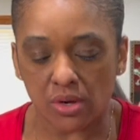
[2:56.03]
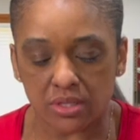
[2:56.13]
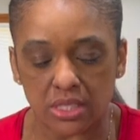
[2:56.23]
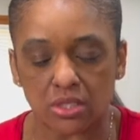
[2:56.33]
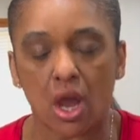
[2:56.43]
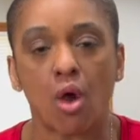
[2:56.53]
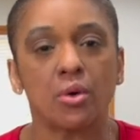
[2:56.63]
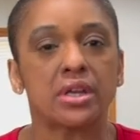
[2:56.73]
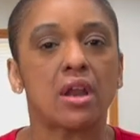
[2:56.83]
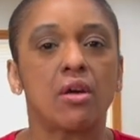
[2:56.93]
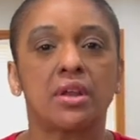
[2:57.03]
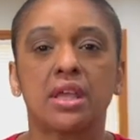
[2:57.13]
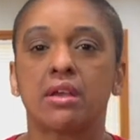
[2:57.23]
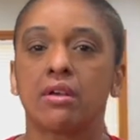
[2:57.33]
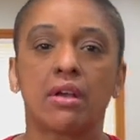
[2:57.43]
as this coating on
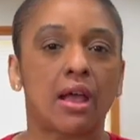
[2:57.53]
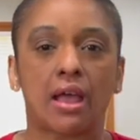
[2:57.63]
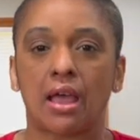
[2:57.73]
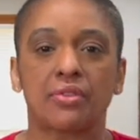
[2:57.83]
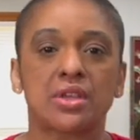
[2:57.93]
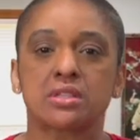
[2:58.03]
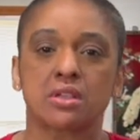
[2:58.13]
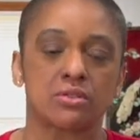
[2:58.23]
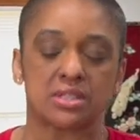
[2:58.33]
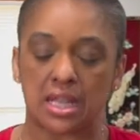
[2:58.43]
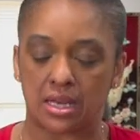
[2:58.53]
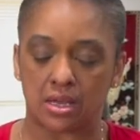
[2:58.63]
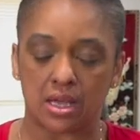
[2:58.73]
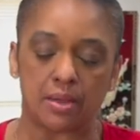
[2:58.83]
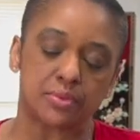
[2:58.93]
here, I think it's going to stand
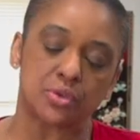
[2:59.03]
up.